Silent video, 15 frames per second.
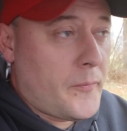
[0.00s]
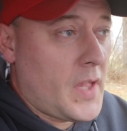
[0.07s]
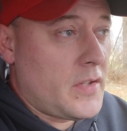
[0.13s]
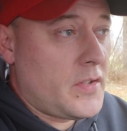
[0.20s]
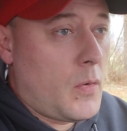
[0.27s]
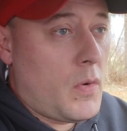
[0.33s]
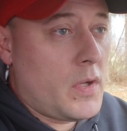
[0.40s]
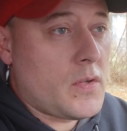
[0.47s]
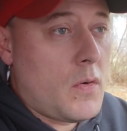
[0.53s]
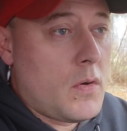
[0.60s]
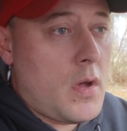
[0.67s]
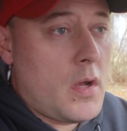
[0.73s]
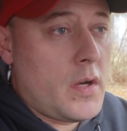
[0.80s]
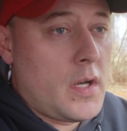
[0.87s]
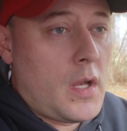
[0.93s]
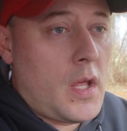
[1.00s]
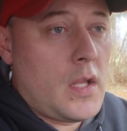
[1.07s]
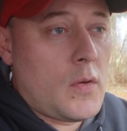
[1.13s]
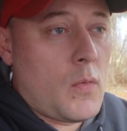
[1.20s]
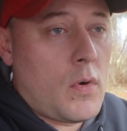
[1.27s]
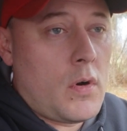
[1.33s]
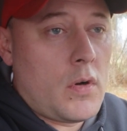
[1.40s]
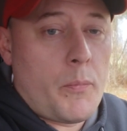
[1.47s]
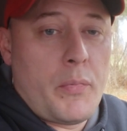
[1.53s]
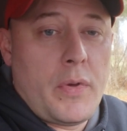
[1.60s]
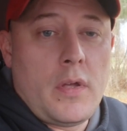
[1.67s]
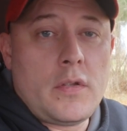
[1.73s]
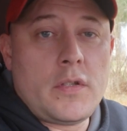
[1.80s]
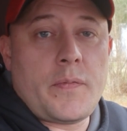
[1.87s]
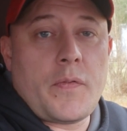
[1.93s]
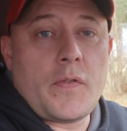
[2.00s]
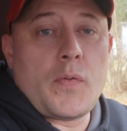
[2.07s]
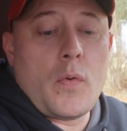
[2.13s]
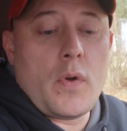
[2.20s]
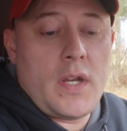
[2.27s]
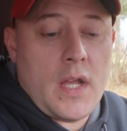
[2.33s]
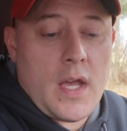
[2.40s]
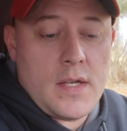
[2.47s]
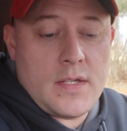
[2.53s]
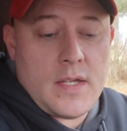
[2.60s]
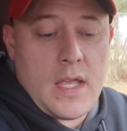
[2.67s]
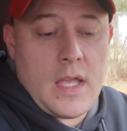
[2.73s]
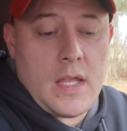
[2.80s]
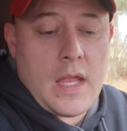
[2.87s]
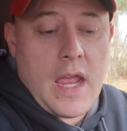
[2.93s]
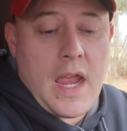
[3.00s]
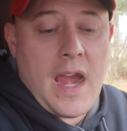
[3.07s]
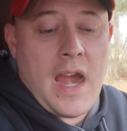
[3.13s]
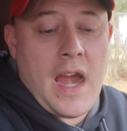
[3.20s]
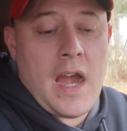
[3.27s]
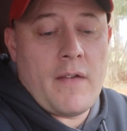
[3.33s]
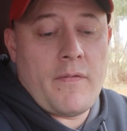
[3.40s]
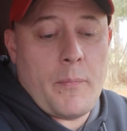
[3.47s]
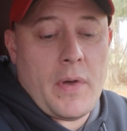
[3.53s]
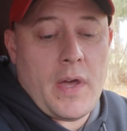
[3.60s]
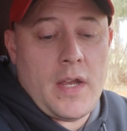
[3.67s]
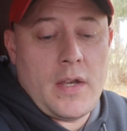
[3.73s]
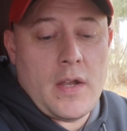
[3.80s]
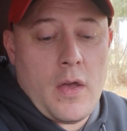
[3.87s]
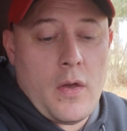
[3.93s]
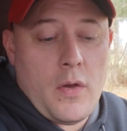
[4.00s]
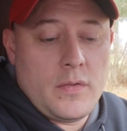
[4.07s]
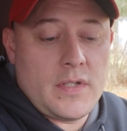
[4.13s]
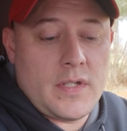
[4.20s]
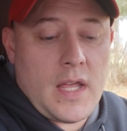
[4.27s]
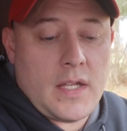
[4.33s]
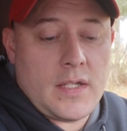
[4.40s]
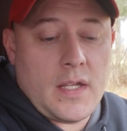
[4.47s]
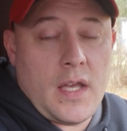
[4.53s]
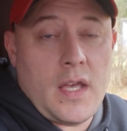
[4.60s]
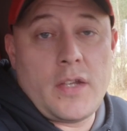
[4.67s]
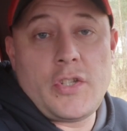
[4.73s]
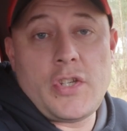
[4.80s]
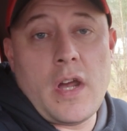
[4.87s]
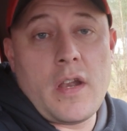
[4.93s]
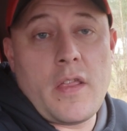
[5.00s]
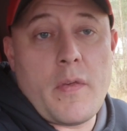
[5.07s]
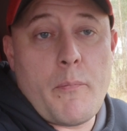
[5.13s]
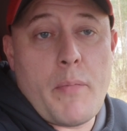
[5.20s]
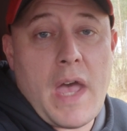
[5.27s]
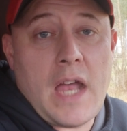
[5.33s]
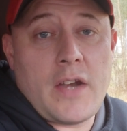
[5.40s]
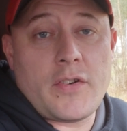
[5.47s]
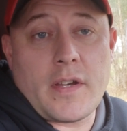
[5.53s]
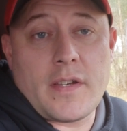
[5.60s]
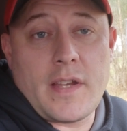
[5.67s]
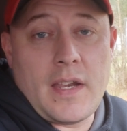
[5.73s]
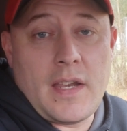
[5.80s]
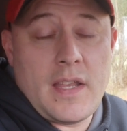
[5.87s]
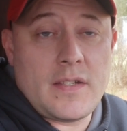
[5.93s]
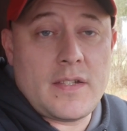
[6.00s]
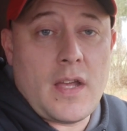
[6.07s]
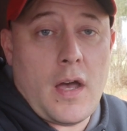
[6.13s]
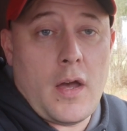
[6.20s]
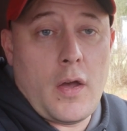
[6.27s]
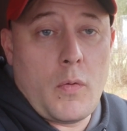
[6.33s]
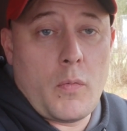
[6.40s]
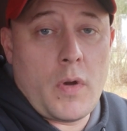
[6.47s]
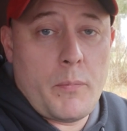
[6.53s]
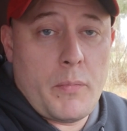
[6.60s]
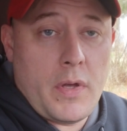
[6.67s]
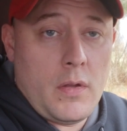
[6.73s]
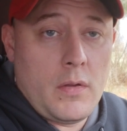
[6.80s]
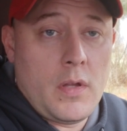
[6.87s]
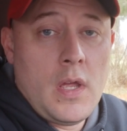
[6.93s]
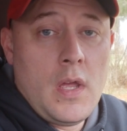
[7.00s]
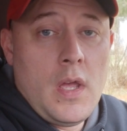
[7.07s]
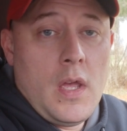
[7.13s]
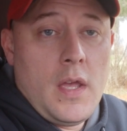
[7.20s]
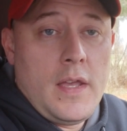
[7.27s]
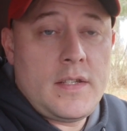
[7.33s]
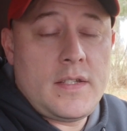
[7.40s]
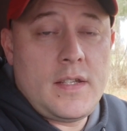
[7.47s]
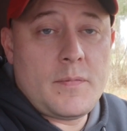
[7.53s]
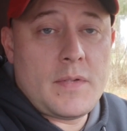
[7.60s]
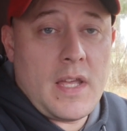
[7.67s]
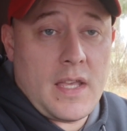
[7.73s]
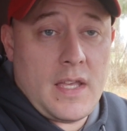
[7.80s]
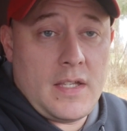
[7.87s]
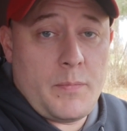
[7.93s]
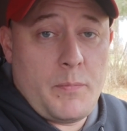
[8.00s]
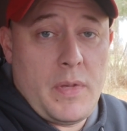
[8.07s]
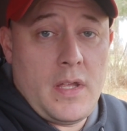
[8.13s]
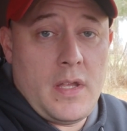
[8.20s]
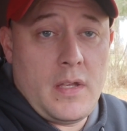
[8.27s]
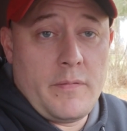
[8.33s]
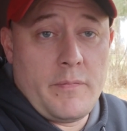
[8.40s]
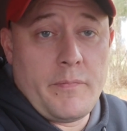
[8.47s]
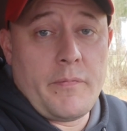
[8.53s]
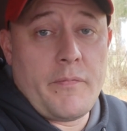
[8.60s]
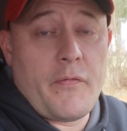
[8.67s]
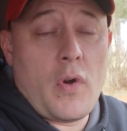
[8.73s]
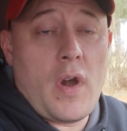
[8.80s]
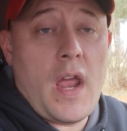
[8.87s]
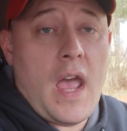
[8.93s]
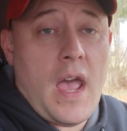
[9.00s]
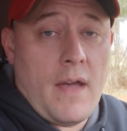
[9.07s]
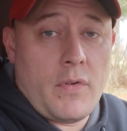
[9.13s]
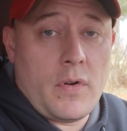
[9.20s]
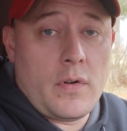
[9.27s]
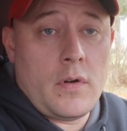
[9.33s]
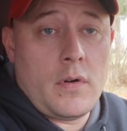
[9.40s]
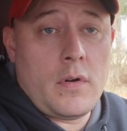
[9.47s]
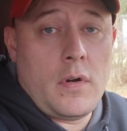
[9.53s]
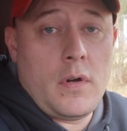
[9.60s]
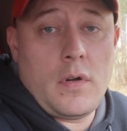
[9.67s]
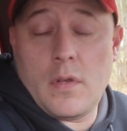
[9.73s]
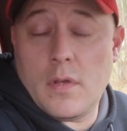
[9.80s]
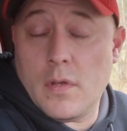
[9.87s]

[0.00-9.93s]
So what's going on in the world of builds for 2019? Everybody knows that Jonathan Patrick's getting his Tahoe rebuilt. It seems like it's been forever.